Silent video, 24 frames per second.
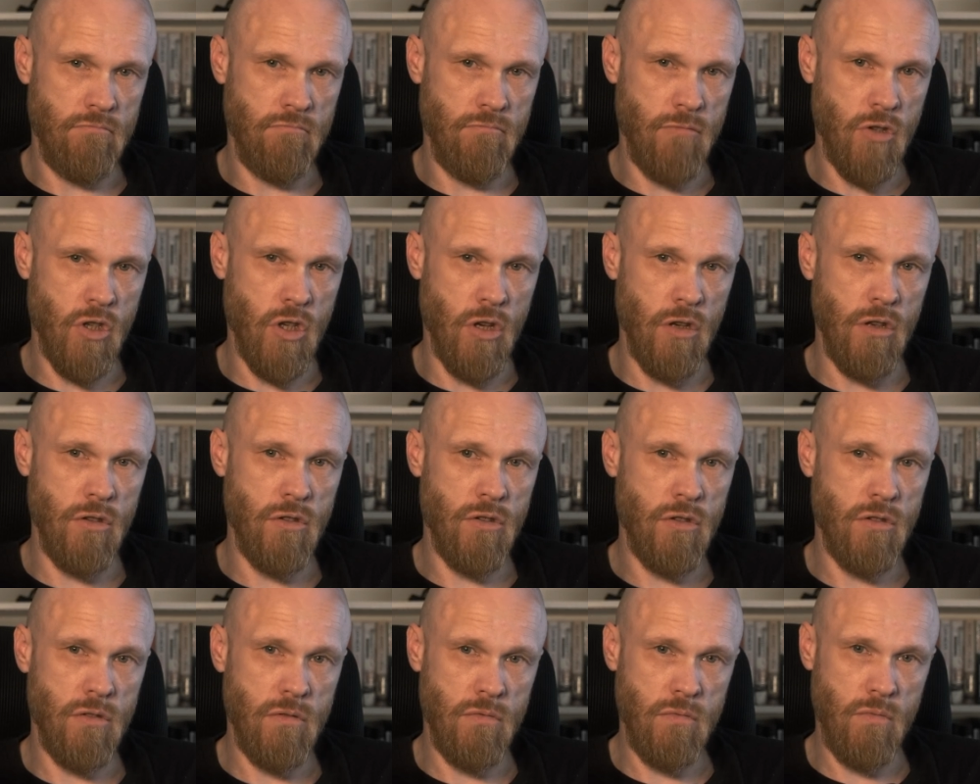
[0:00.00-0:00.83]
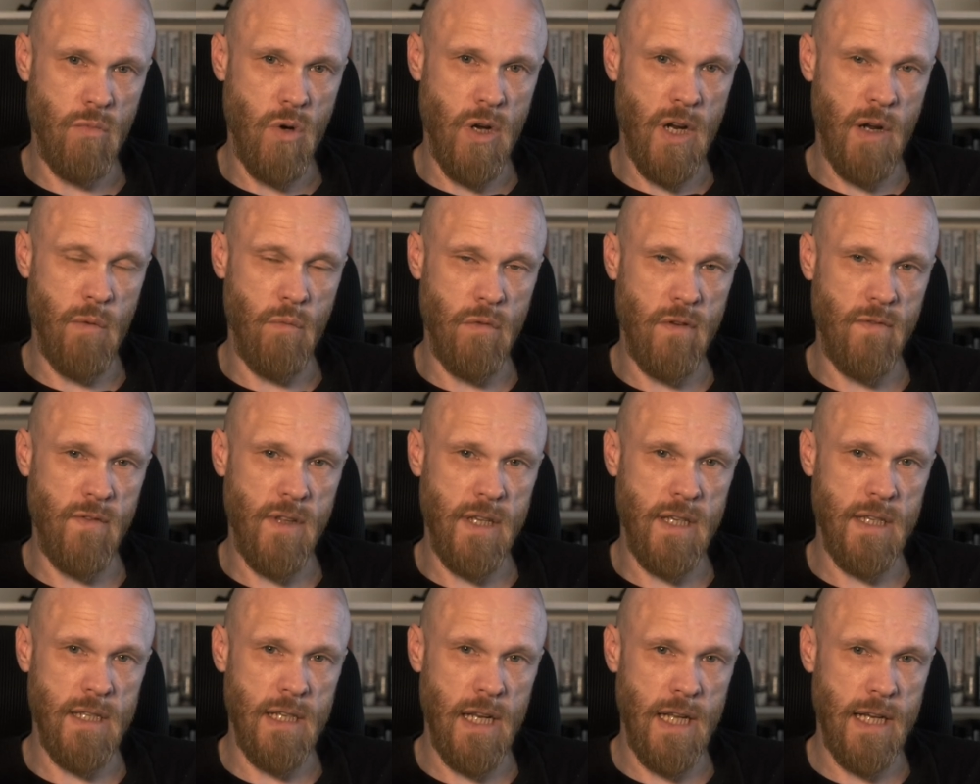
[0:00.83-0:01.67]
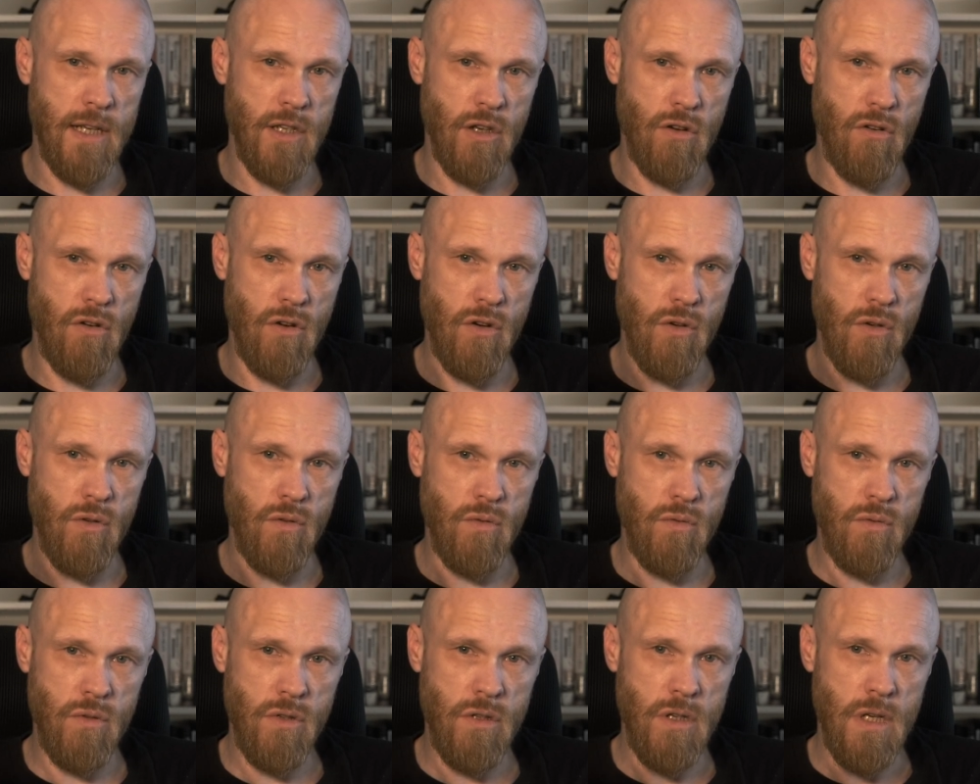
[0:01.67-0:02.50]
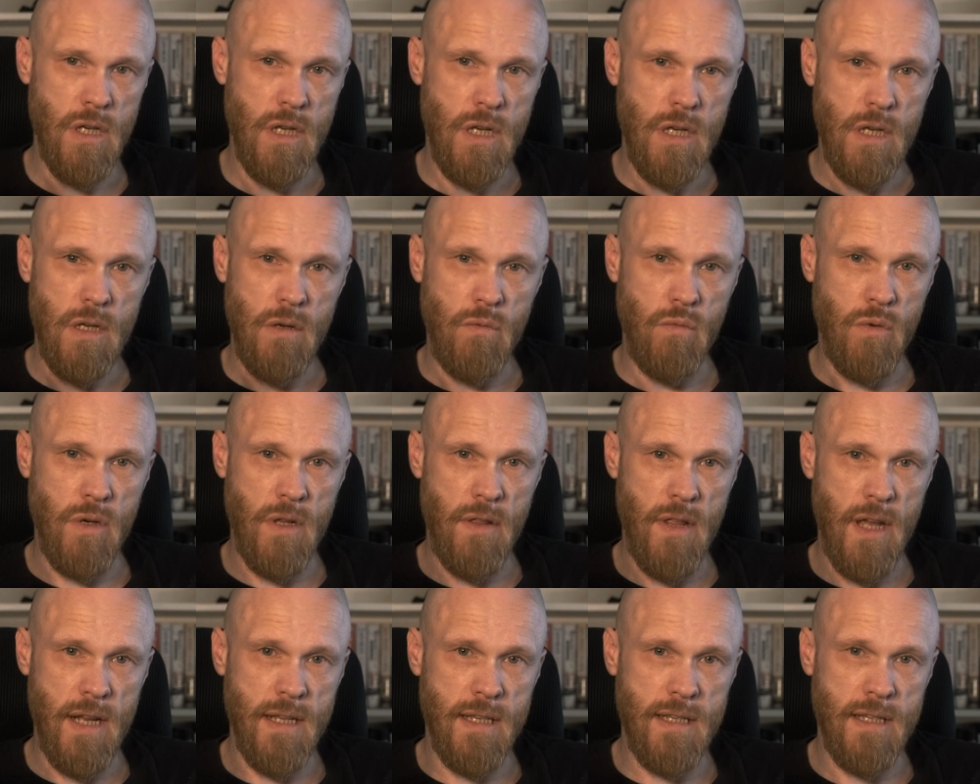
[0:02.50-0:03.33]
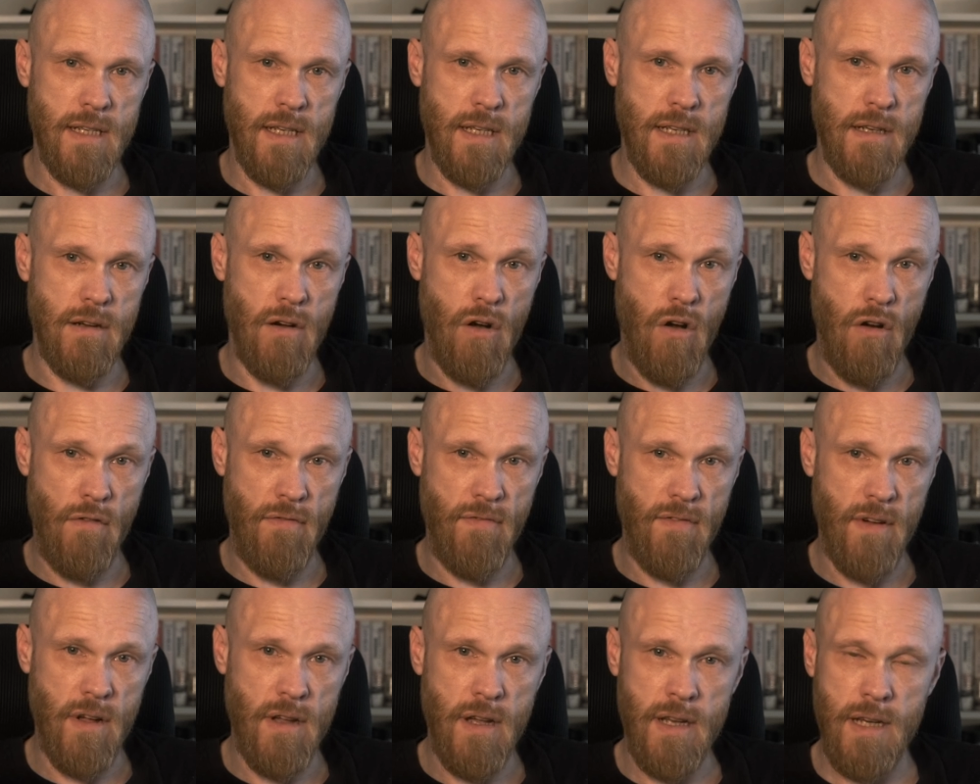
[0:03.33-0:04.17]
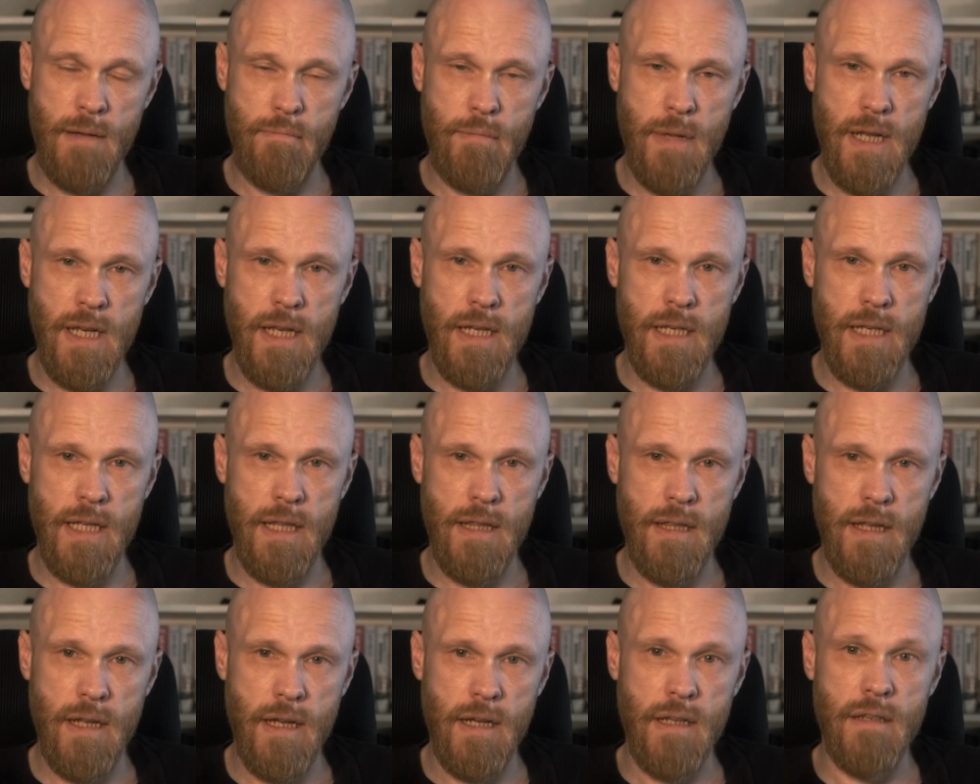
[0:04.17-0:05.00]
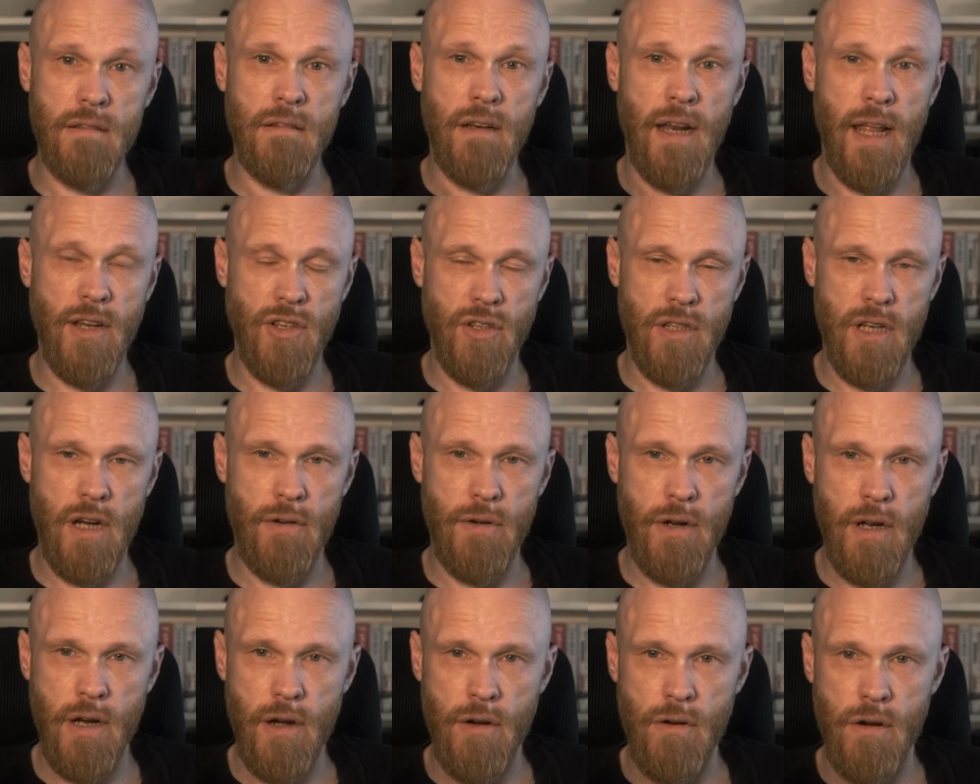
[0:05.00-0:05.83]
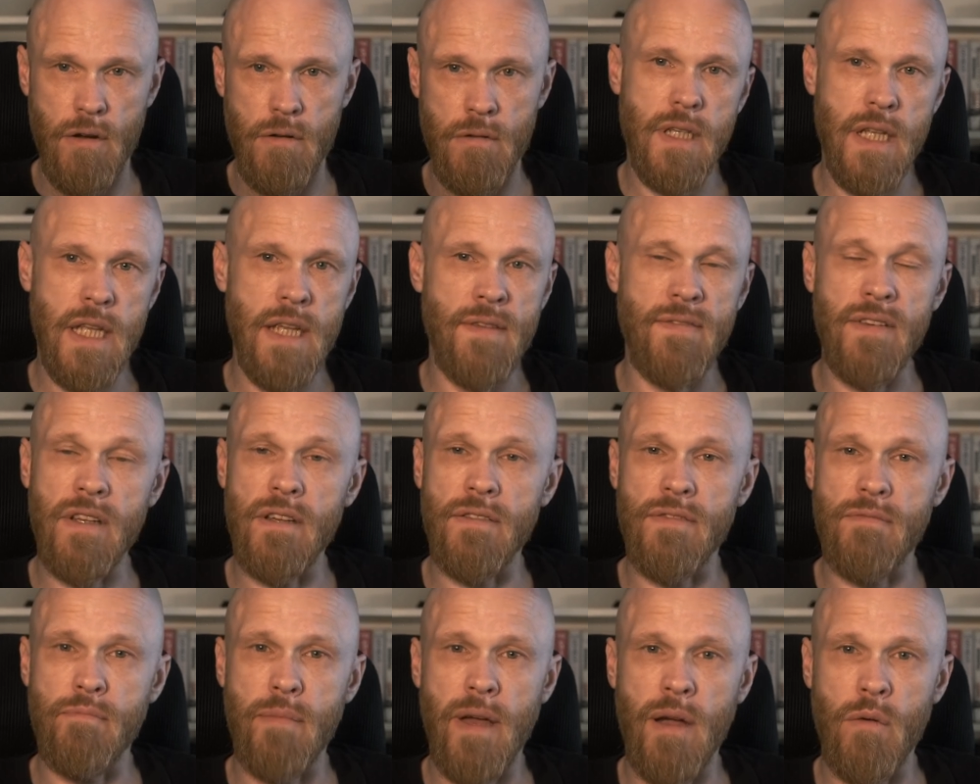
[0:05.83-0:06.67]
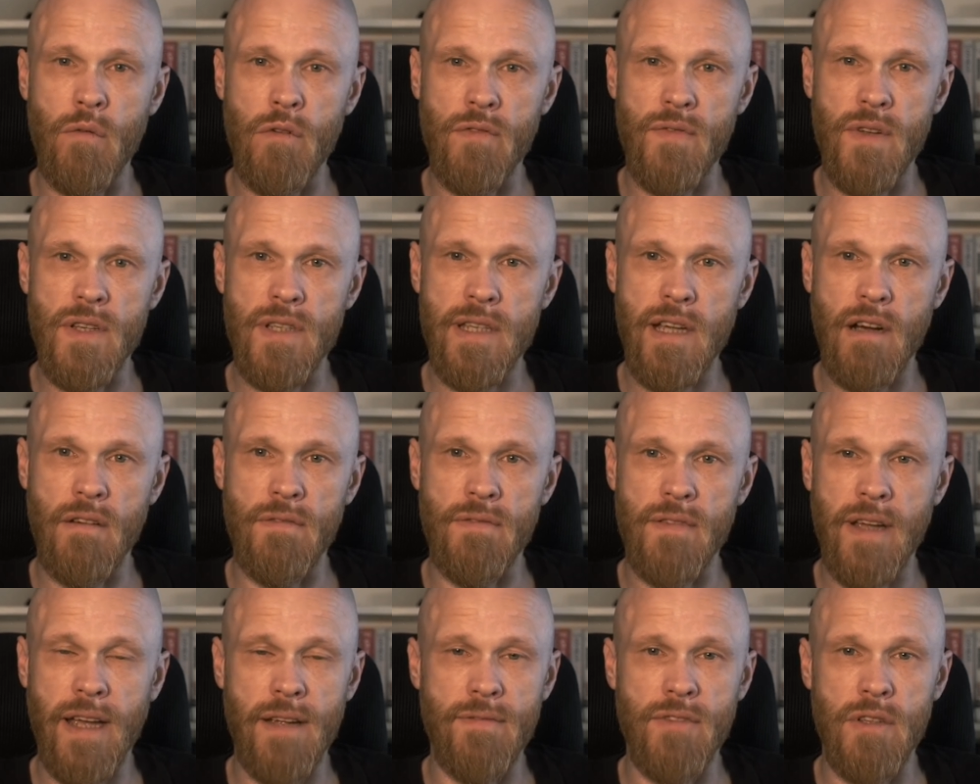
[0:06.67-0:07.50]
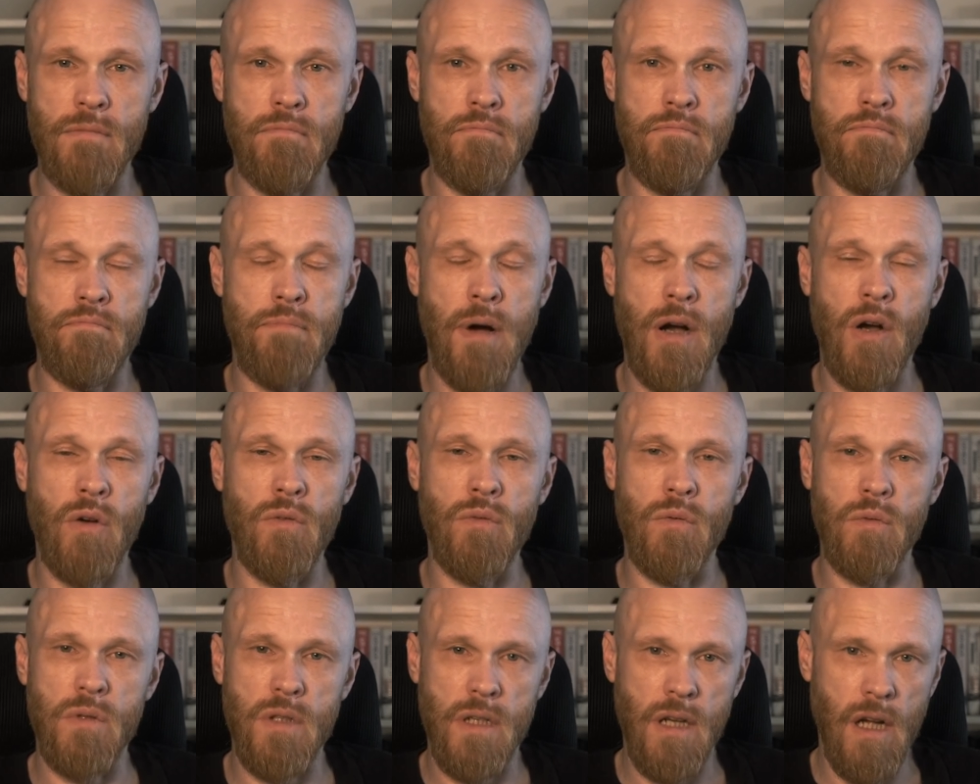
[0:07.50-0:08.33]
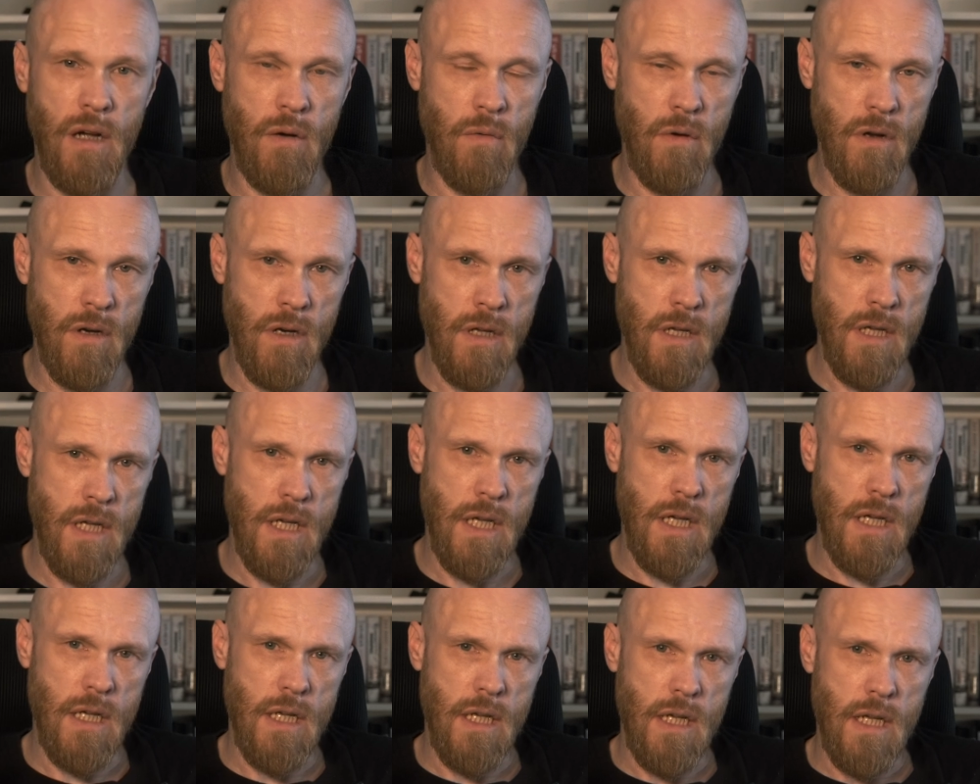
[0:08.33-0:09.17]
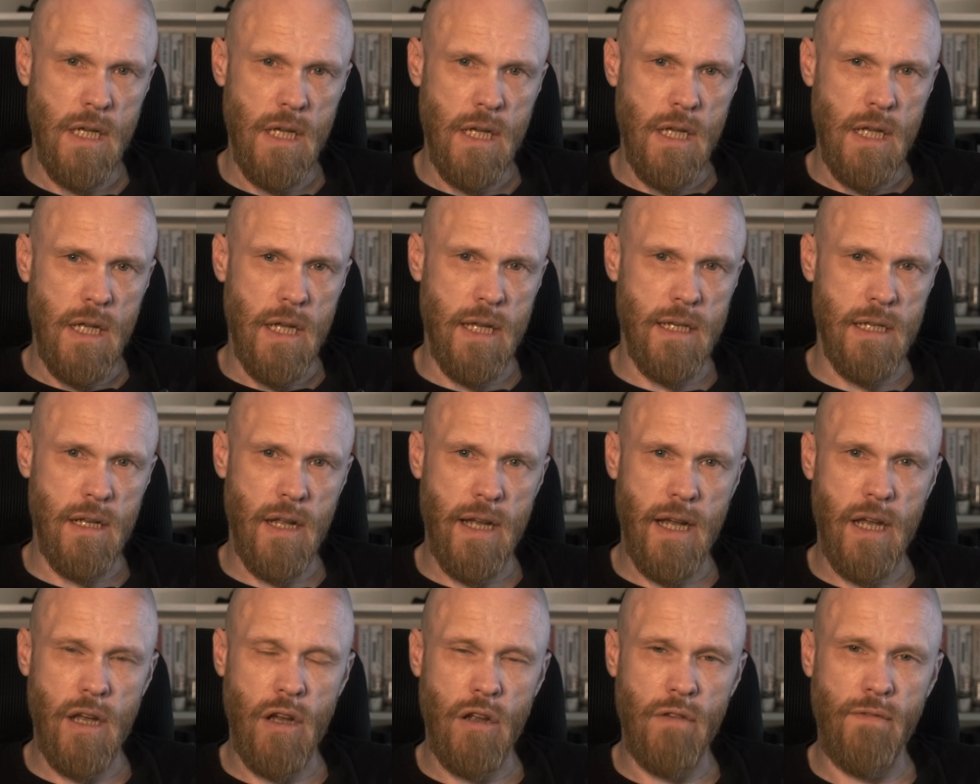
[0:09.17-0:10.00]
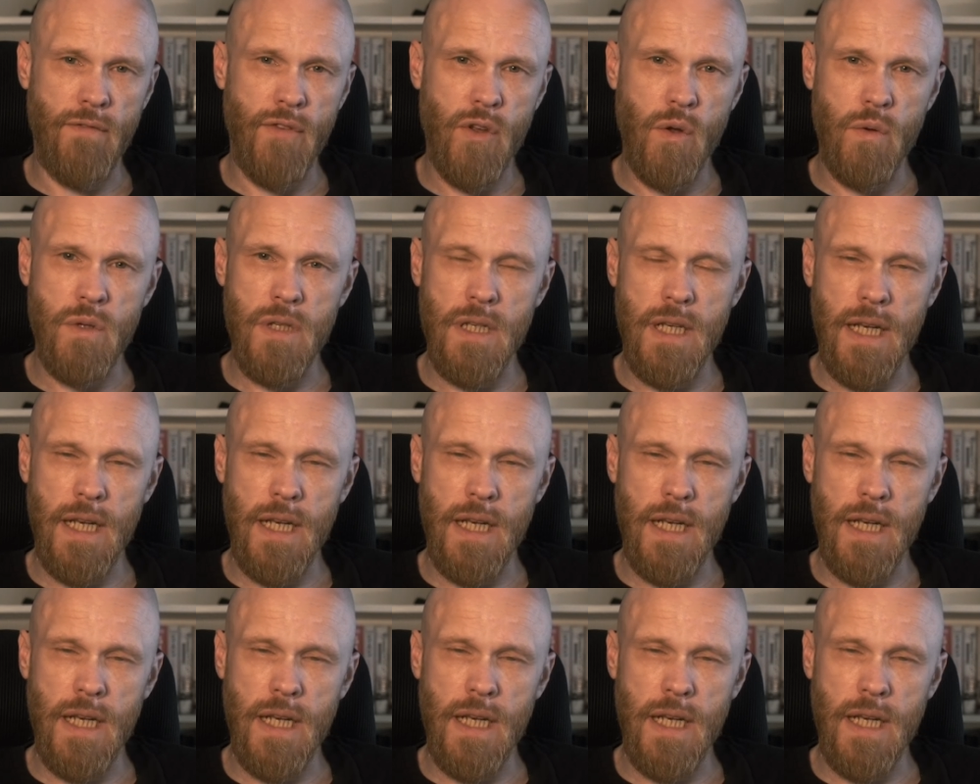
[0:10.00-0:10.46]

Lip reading: Scholars working with these later chronicles would then see Offa and immediately think legendary hero, even if Beowulf itself gave them bugger all to go on. It's like confusing